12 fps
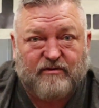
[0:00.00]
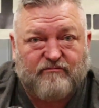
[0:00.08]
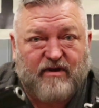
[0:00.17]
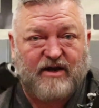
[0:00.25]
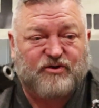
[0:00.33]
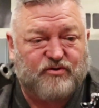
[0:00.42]

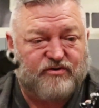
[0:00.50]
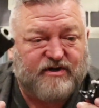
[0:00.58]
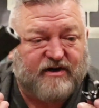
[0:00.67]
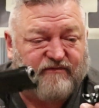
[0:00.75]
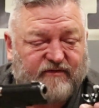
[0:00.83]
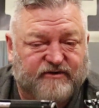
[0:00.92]
major
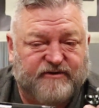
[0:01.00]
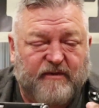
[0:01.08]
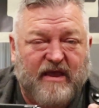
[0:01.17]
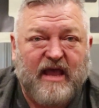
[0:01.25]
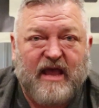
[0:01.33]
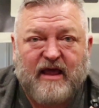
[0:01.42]
difference.
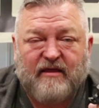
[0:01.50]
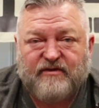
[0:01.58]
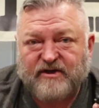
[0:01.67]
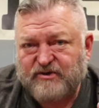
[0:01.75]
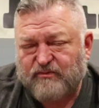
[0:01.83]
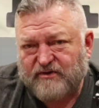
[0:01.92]

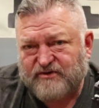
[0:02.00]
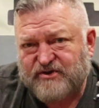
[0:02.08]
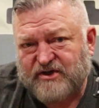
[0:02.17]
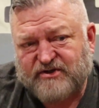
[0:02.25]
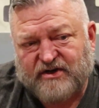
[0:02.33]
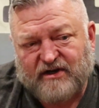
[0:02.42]
This one's
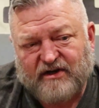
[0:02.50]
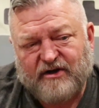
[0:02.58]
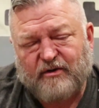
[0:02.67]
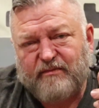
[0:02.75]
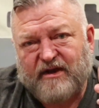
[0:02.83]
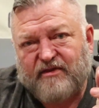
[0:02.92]
just a
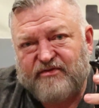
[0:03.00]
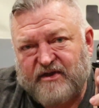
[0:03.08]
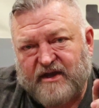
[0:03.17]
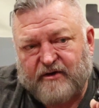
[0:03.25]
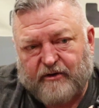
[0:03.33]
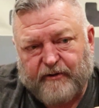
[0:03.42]
little bit
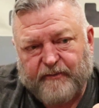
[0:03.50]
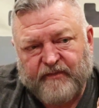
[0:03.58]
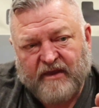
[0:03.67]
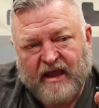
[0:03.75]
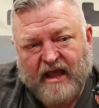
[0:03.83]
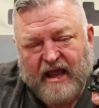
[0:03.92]
thinner,
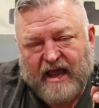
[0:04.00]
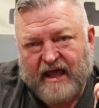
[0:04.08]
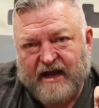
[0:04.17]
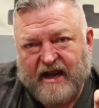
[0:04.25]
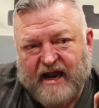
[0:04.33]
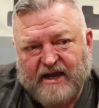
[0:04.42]

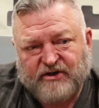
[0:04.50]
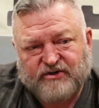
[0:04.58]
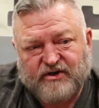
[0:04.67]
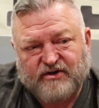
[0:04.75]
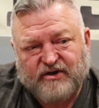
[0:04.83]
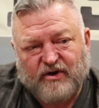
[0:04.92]
and it has
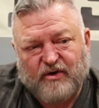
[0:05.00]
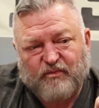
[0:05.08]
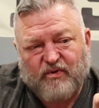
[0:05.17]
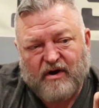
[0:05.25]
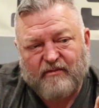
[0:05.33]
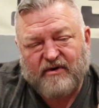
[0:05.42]
to do
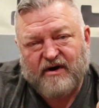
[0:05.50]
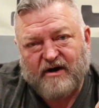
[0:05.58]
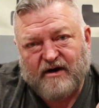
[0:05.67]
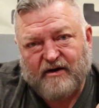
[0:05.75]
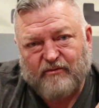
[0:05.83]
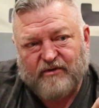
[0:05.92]

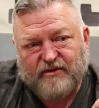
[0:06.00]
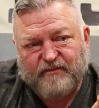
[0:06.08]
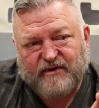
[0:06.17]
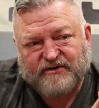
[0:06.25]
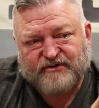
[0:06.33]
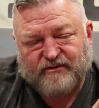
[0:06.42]
primarily with the
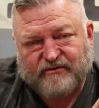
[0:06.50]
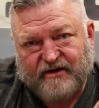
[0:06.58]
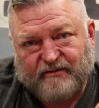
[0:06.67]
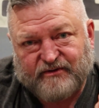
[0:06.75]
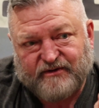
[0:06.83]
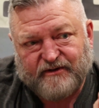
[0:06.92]
pistol
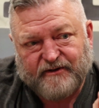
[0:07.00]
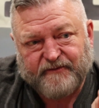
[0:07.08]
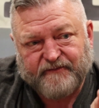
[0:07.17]
grips.